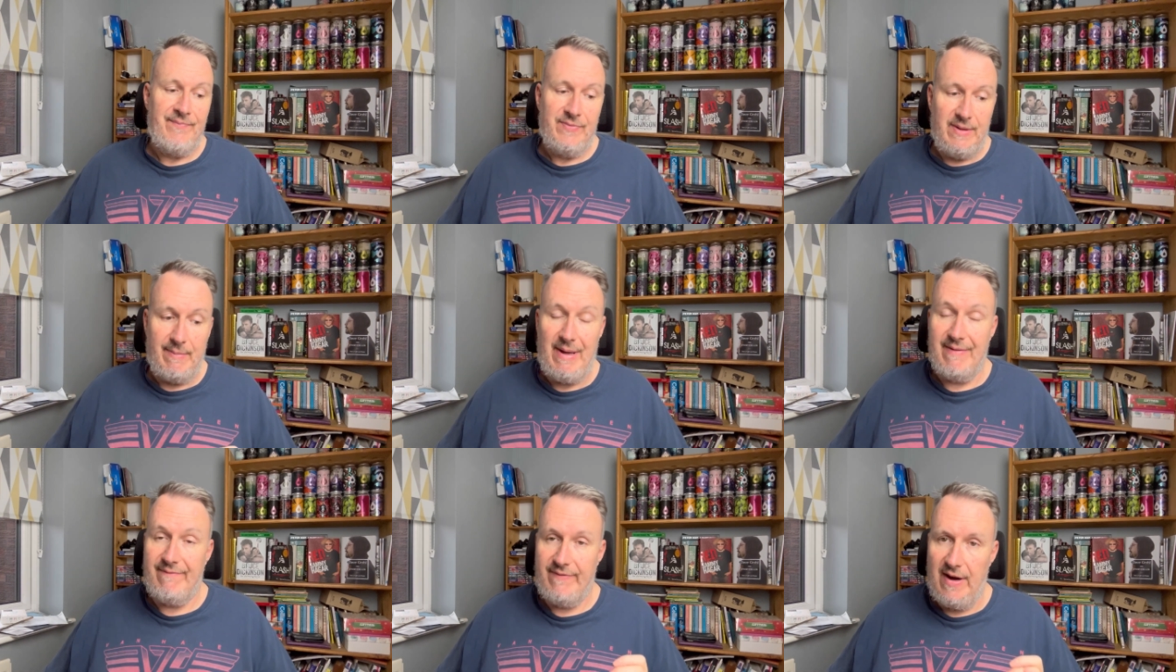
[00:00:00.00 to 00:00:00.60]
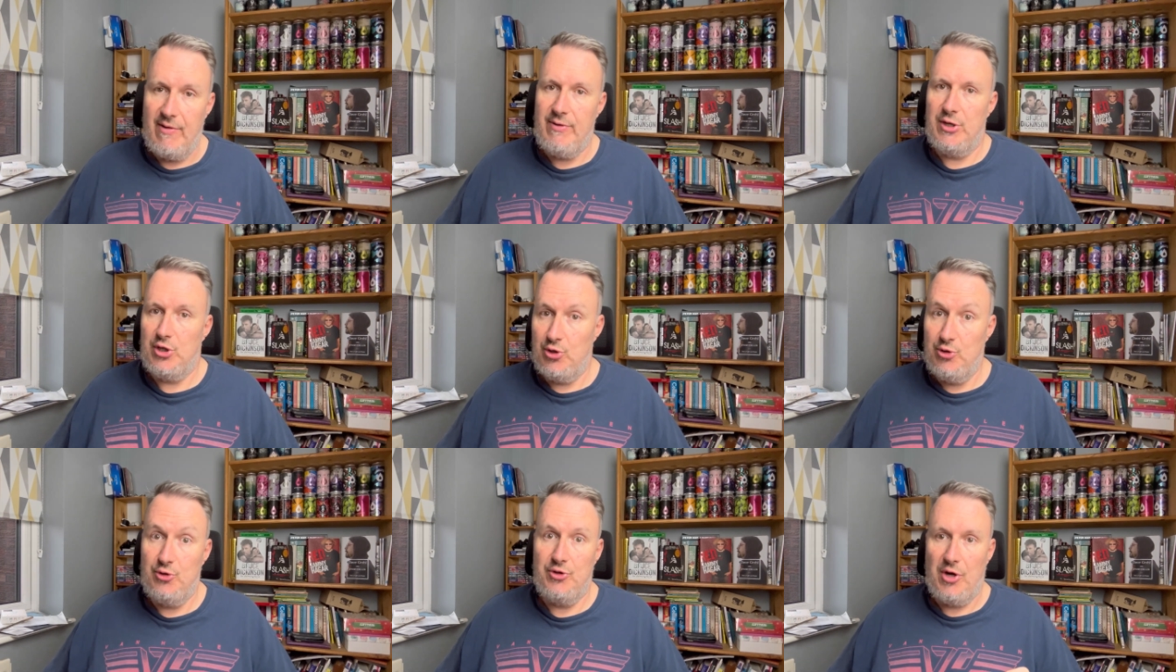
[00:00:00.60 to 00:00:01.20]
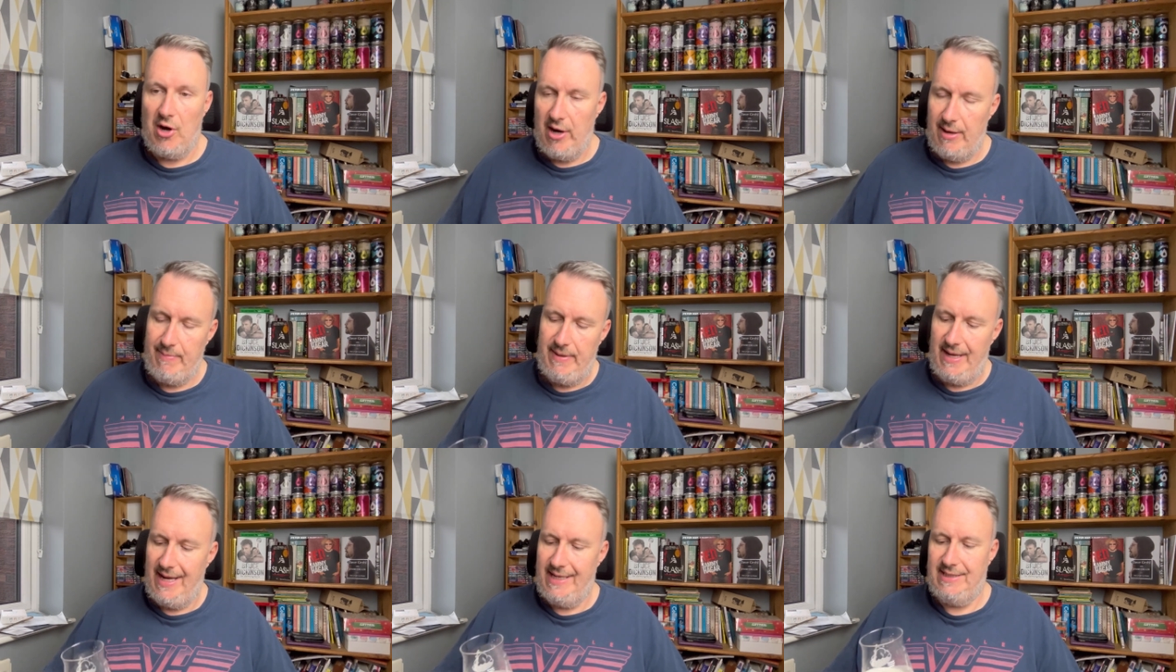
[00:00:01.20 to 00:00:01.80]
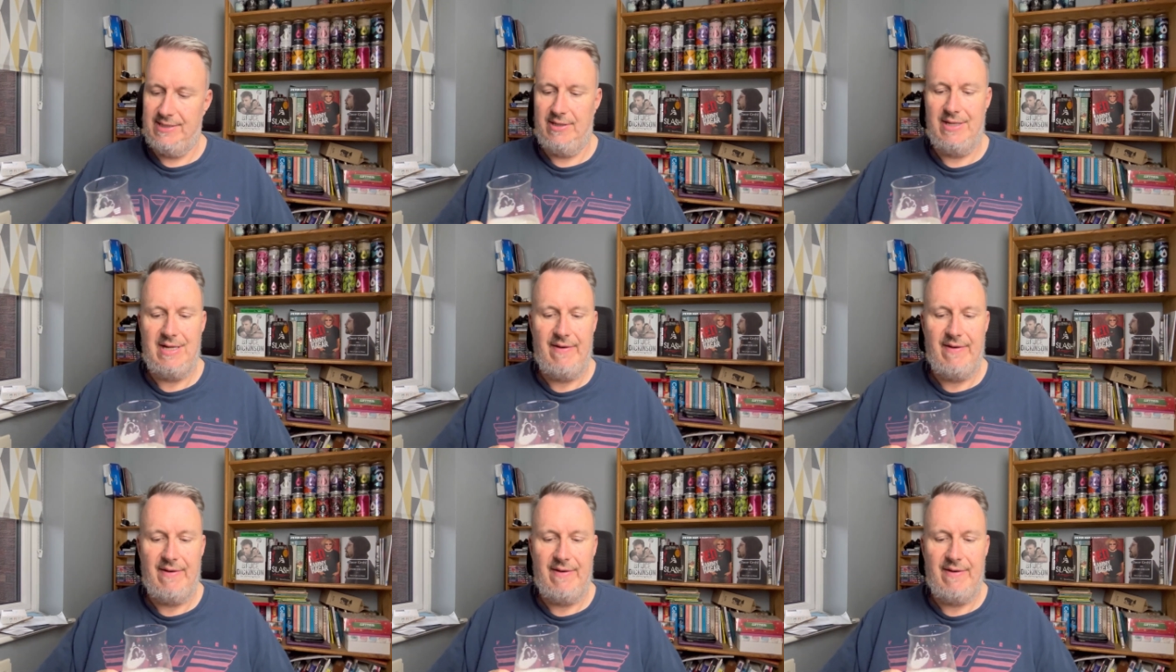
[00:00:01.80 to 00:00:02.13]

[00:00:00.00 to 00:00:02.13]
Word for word: they make very good IPAs, so they,